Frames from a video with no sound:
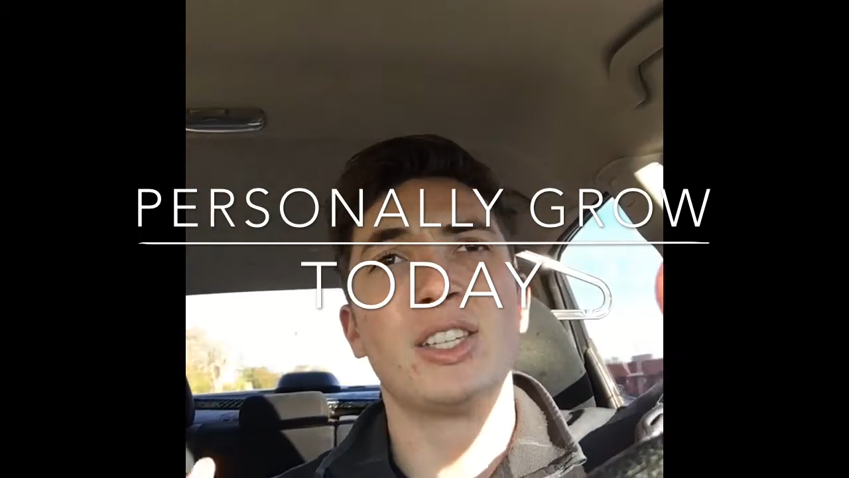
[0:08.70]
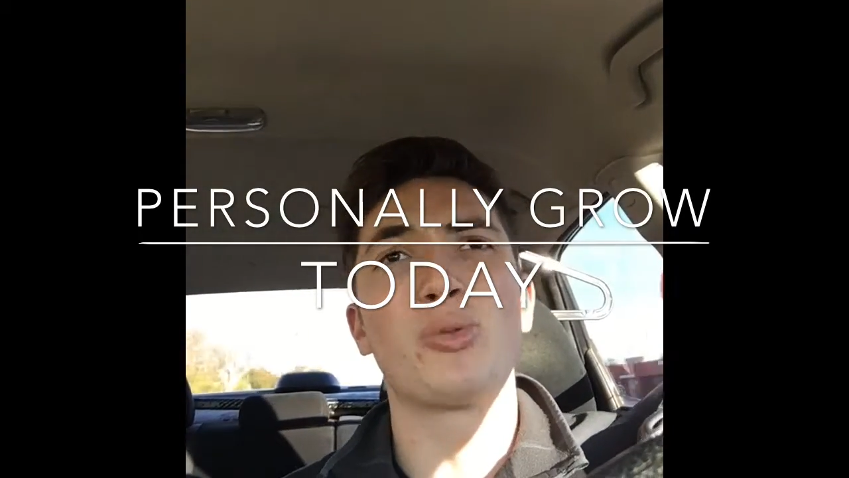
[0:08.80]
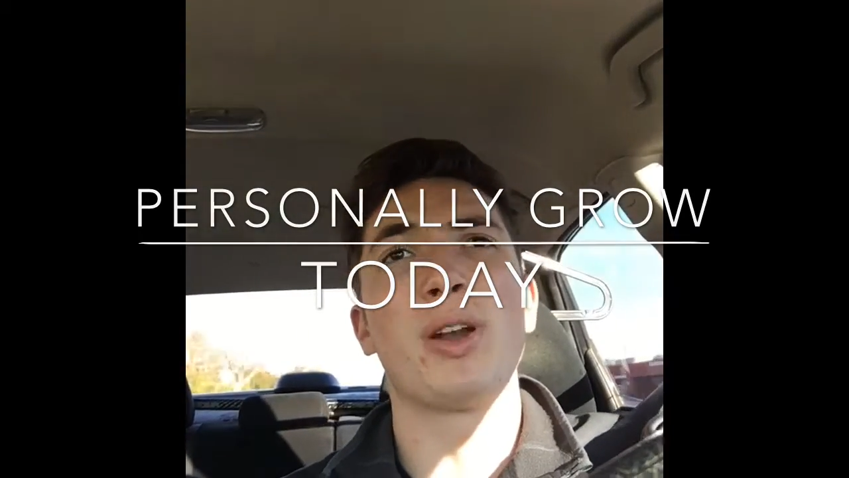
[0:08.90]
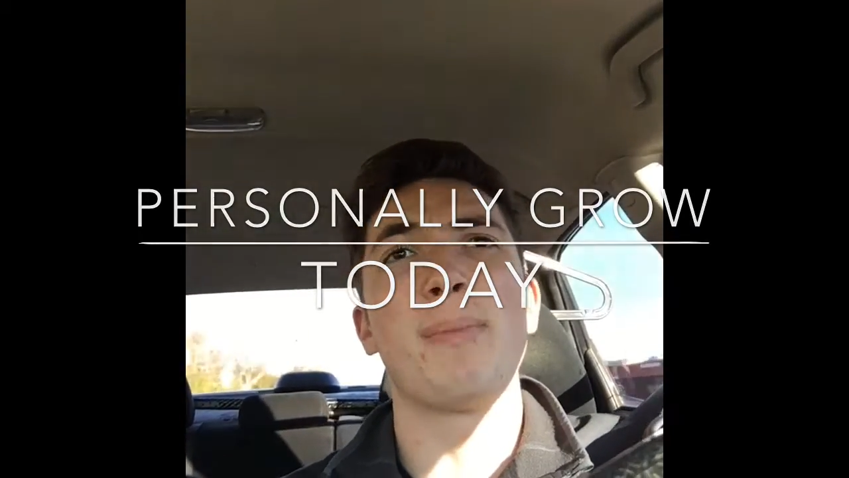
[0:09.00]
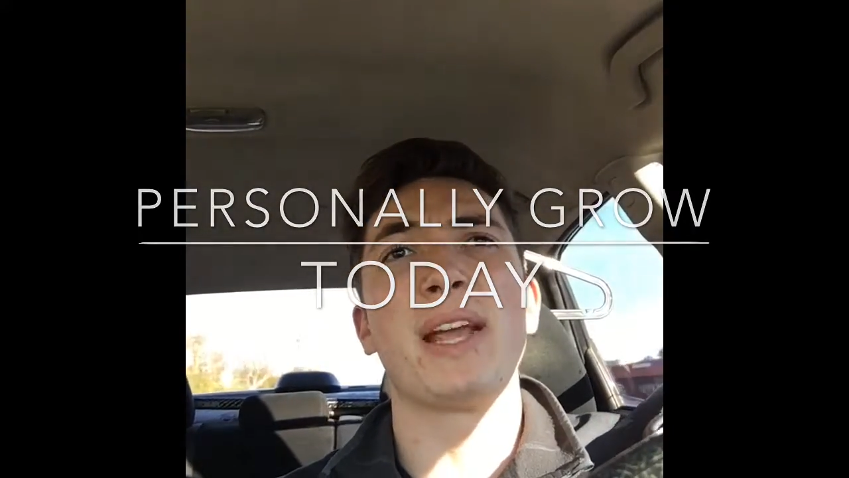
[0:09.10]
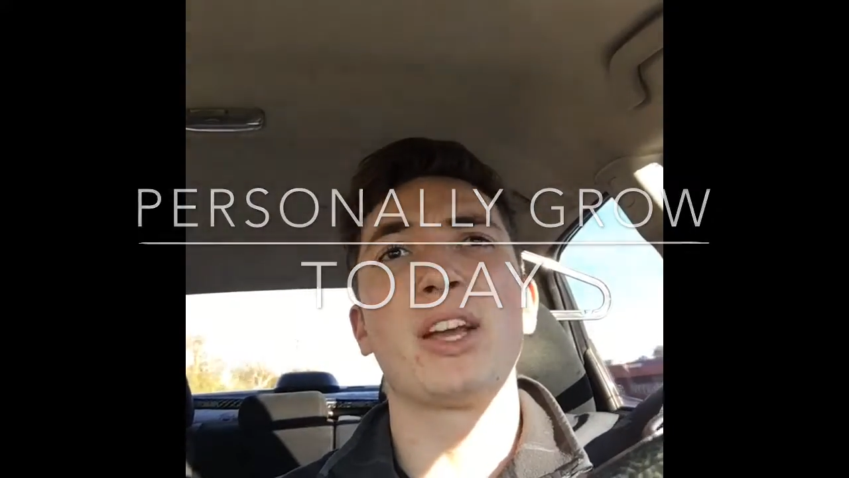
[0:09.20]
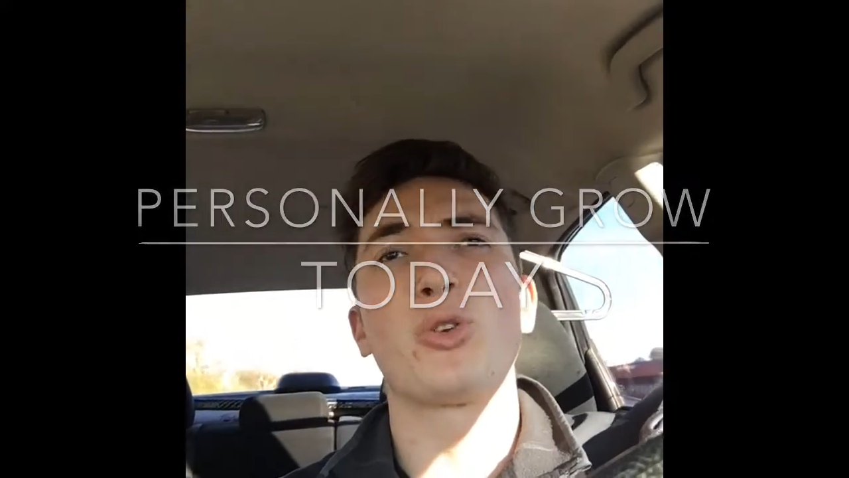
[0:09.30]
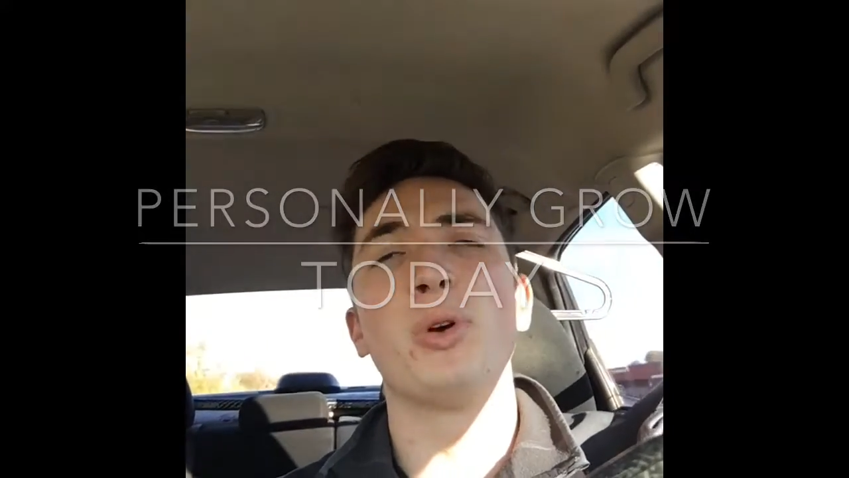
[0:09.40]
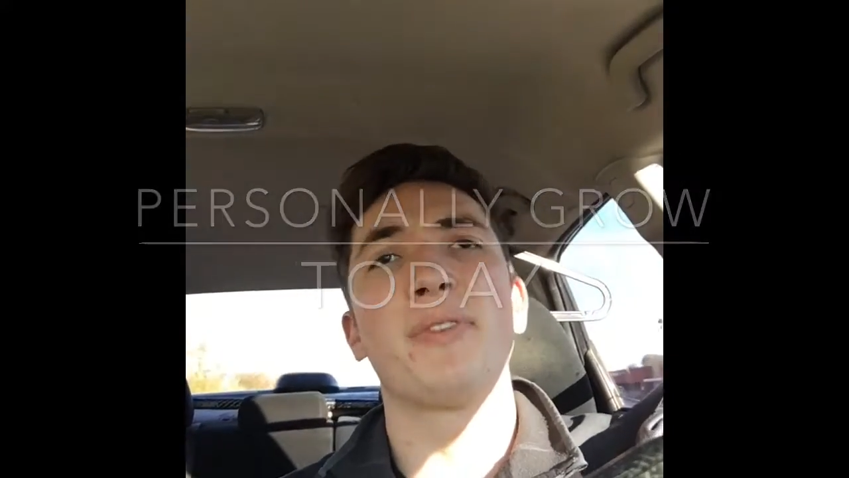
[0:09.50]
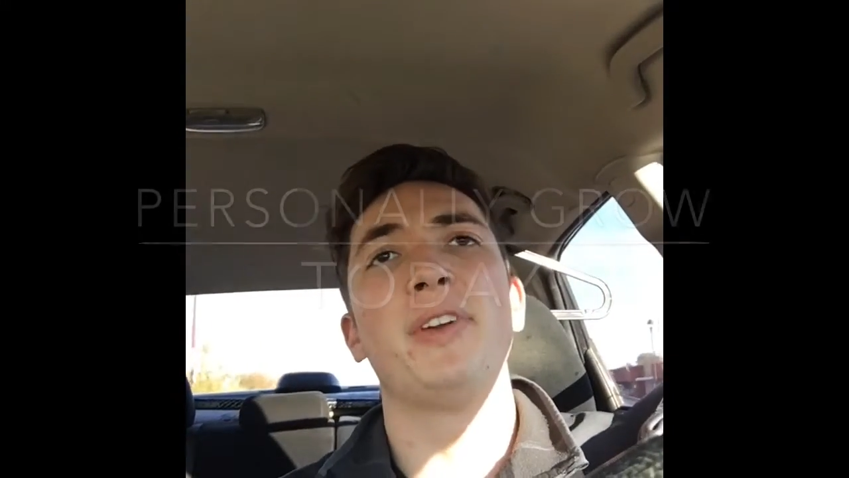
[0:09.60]
Just want to make a
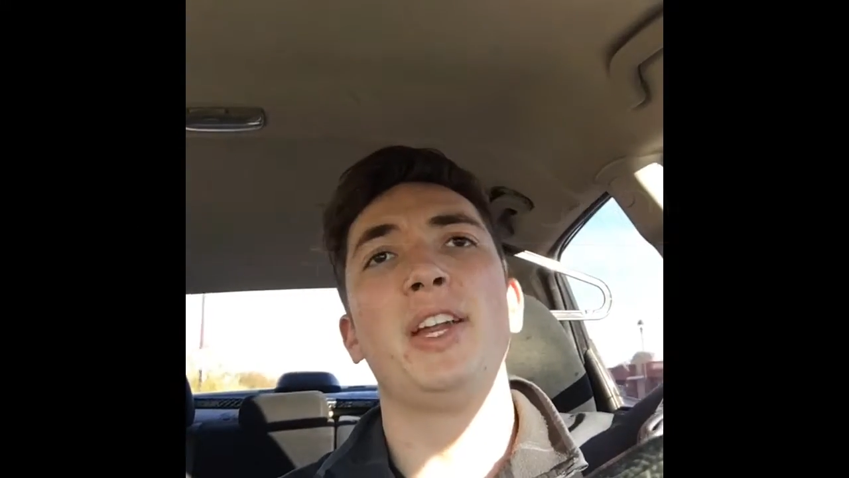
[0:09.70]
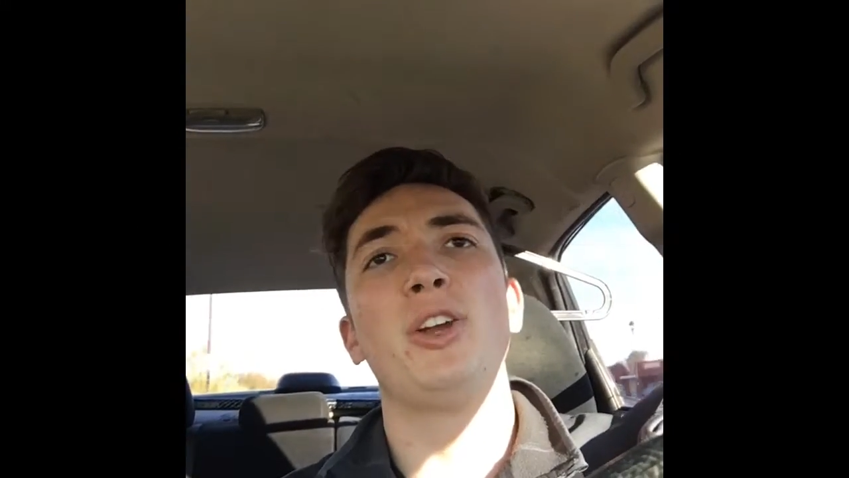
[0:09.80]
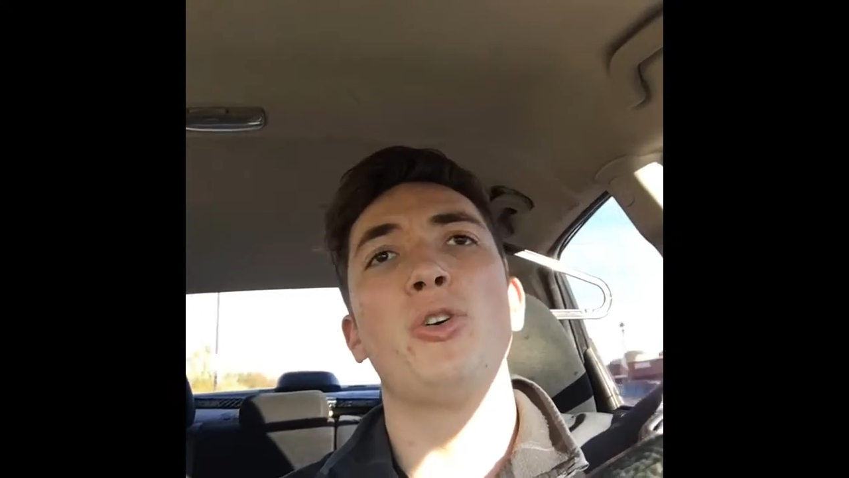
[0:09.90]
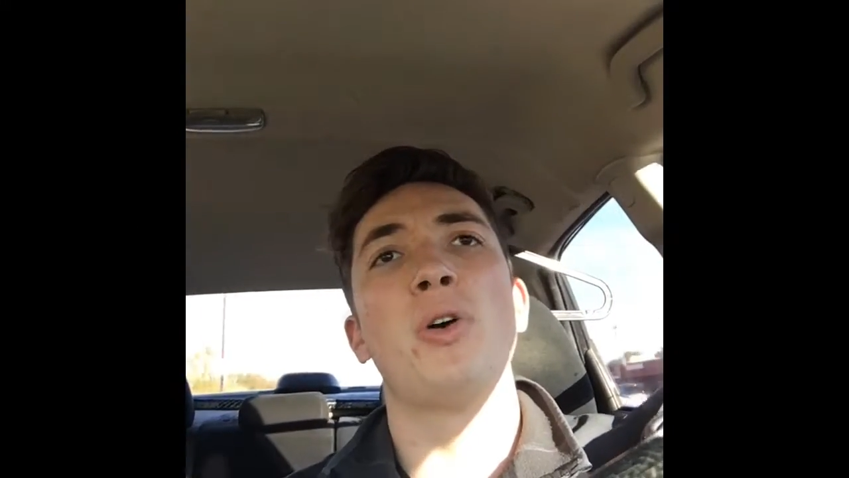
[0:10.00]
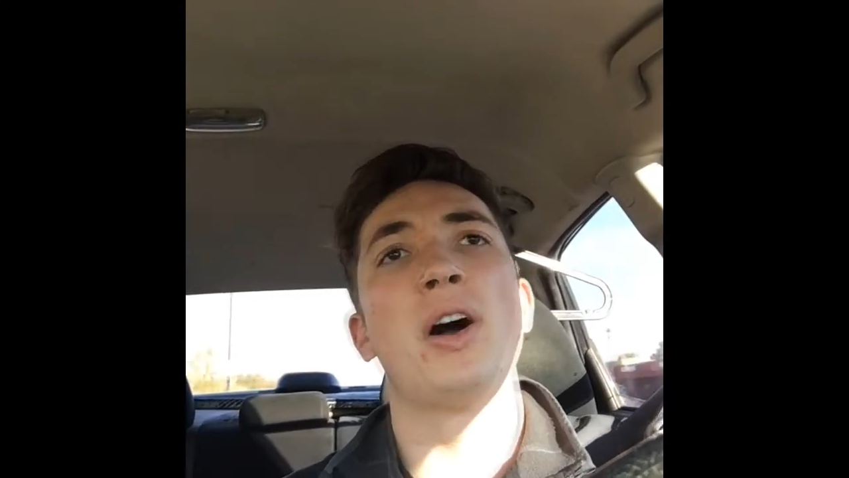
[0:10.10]
quick video